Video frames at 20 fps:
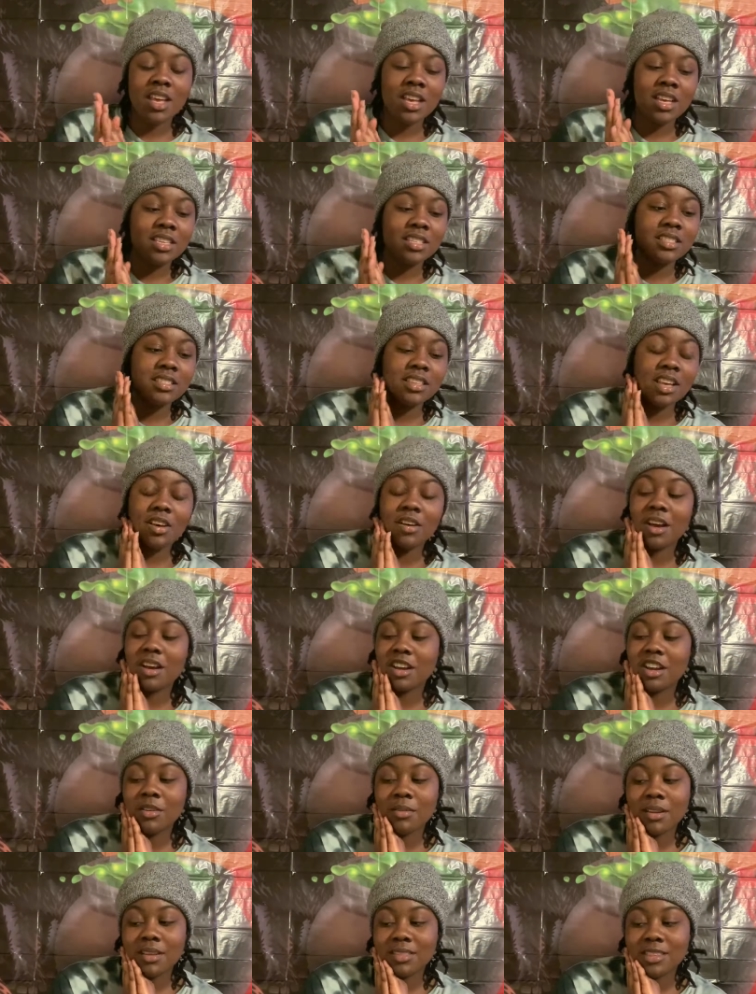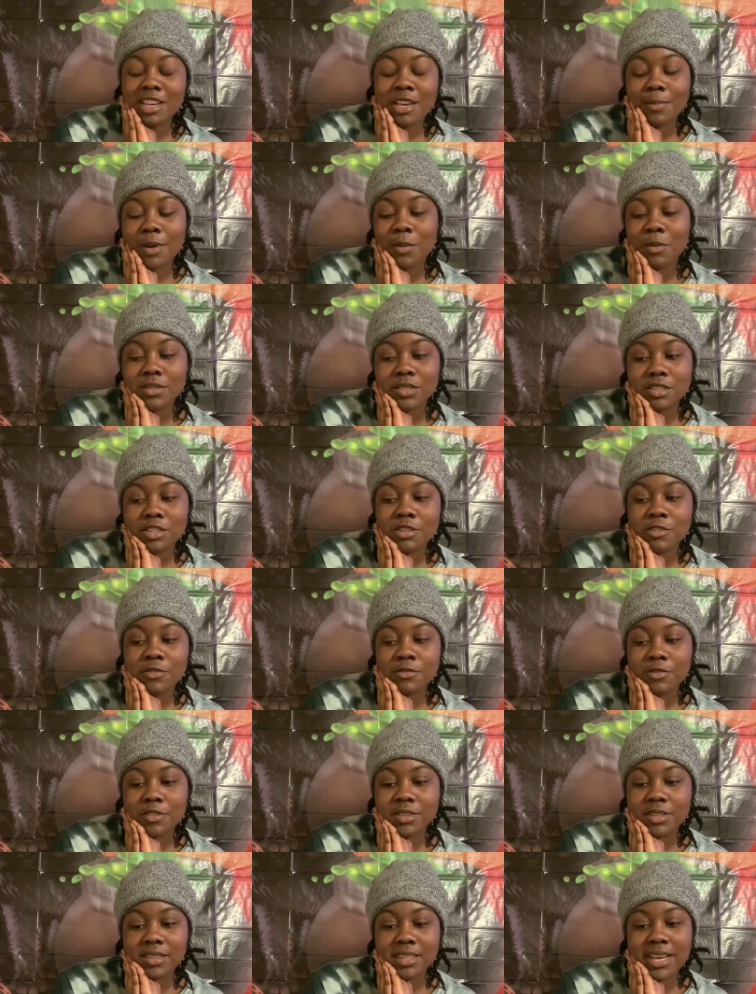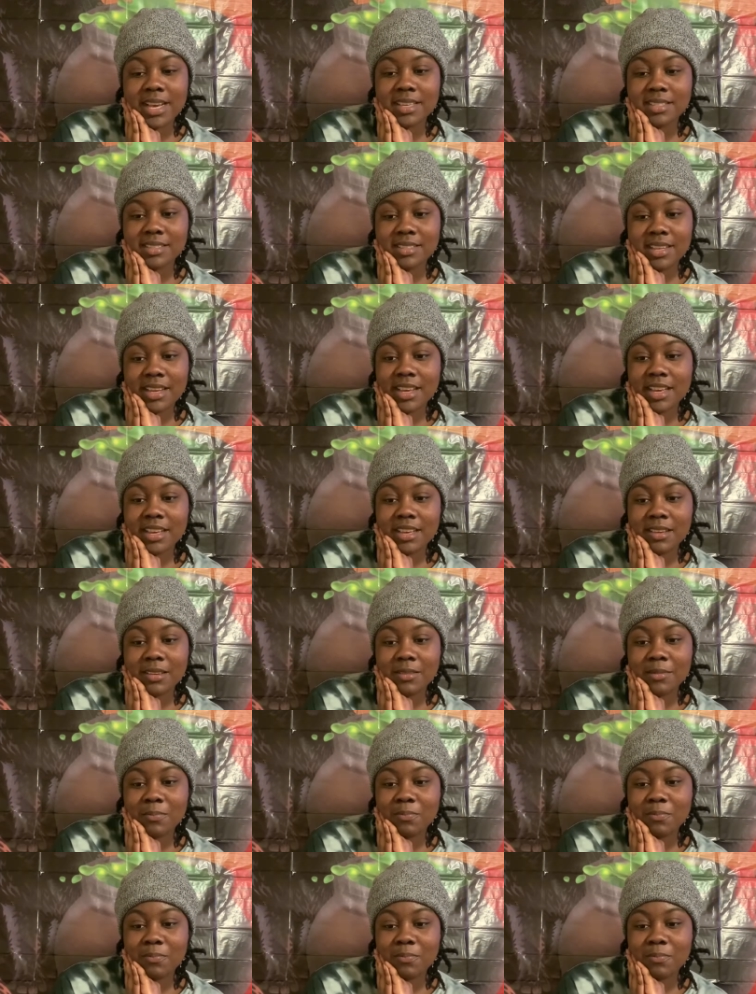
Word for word: So I couldn't really think about what to do for the last day,